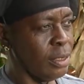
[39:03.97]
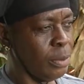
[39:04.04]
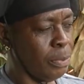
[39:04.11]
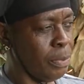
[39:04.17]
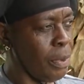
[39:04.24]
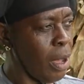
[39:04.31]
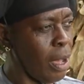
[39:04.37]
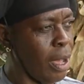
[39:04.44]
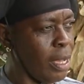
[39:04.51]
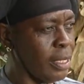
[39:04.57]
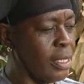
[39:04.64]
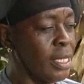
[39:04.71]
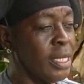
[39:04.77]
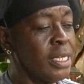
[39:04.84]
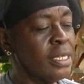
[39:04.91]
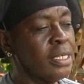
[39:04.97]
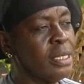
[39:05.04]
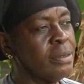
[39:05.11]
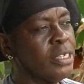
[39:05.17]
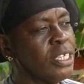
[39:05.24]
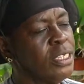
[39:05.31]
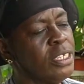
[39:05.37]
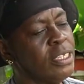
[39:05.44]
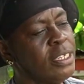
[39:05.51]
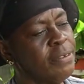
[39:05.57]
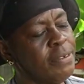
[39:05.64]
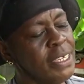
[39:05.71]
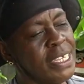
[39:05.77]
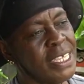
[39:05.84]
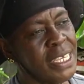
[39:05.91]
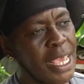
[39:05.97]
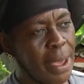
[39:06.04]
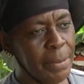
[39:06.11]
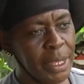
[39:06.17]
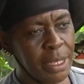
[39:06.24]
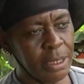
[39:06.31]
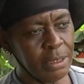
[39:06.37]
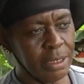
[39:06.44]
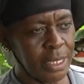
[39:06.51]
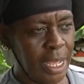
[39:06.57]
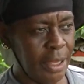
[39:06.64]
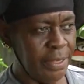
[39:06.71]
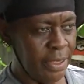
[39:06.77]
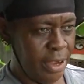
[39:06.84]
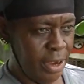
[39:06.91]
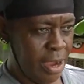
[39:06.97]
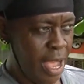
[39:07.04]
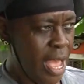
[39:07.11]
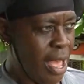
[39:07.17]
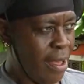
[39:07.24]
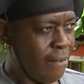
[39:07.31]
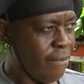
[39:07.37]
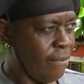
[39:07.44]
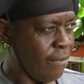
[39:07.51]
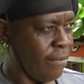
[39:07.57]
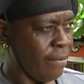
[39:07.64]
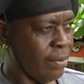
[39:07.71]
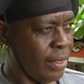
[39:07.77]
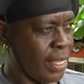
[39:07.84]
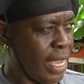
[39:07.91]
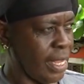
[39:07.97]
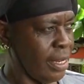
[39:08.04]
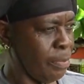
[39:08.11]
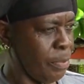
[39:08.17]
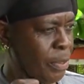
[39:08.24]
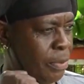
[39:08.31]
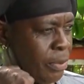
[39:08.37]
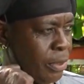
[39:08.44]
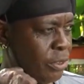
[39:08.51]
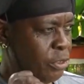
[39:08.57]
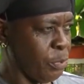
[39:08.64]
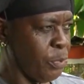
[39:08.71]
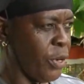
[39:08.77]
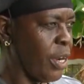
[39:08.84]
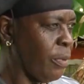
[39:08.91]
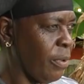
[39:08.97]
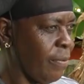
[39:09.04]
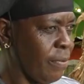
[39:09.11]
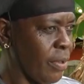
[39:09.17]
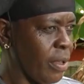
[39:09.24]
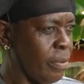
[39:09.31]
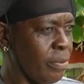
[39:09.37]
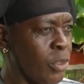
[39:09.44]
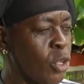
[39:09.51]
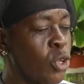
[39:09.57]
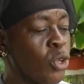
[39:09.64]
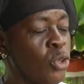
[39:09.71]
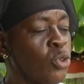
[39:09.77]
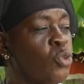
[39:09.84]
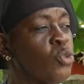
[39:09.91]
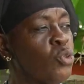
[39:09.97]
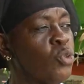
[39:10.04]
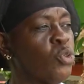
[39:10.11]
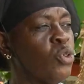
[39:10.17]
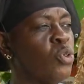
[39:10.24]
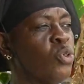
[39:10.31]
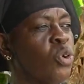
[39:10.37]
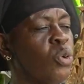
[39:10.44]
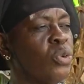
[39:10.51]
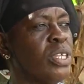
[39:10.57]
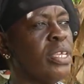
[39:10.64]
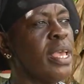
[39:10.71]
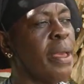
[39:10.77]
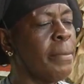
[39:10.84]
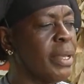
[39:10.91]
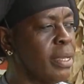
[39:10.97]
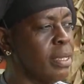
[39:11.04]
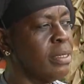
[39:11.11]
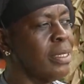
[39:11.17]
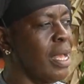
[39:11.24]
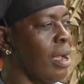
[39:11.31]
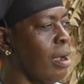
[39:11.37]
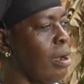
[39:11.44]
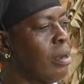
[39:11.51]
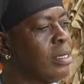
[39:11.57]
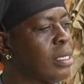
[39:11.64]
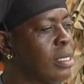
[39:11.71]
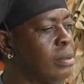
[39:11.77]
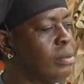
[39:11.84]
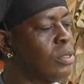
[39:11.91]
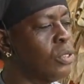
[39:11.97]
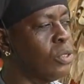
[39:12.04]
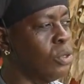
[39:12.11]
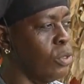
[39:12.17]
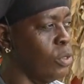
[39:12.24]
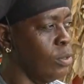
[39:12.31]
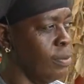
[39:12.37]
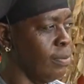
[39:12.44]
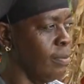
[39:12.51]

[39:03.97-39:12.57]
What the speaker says: you bought, sometimes the different chemicals that they have, that the people sprayed with them, you don't know chemicals that are on them, so